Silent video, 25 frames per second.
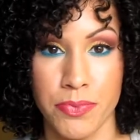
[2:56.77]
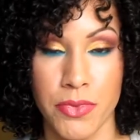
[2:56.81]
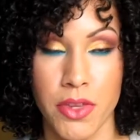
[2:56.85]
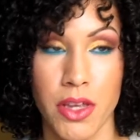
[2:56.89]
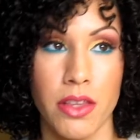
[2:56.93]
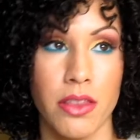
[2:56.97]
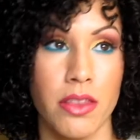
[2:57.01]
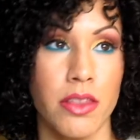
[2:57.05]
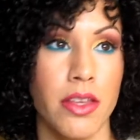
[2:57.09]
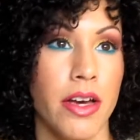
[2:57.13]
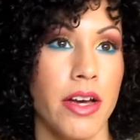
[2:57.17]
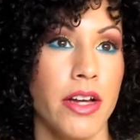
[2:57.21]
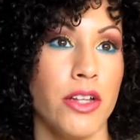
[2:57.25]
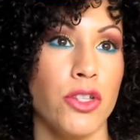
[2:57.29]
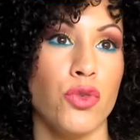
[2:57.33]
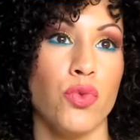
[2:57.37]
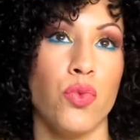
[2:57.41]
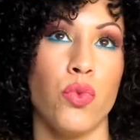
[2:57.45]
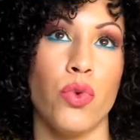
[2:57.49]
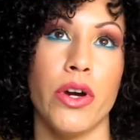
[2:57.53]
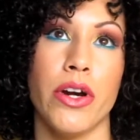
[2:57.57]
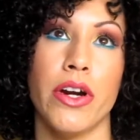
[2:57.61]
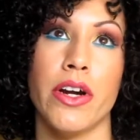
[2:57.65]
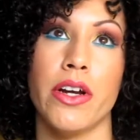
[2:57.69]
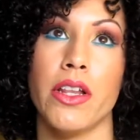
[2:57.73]
and that's
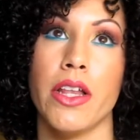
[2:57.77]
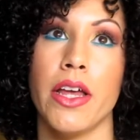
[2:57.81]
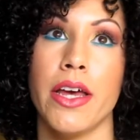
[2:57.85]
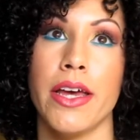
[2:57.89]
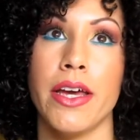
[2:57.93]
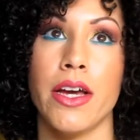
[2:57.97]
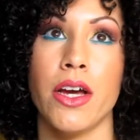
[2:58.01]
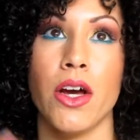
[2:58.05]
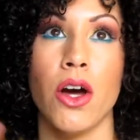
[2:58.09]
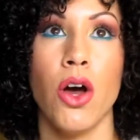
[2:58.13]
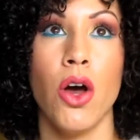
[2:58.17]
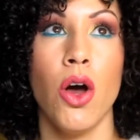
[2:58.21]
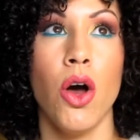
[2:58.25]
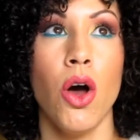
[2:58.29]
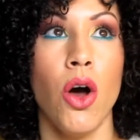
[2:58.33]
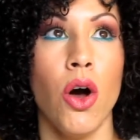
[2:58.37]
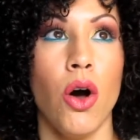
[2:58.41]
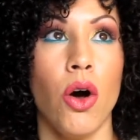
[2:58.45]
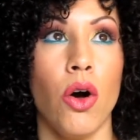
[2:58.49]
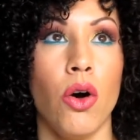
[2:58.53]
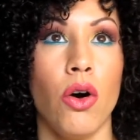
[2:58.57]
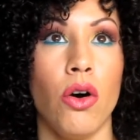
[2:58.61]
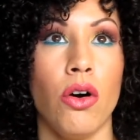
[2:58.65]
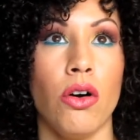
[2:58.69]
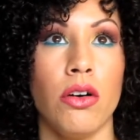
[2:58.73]
where like
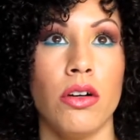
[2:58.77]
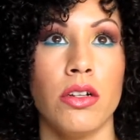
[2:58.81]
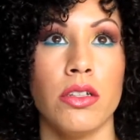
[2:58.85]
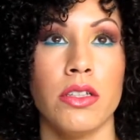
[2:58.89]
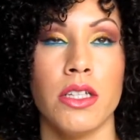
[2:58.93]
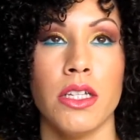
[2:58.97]
all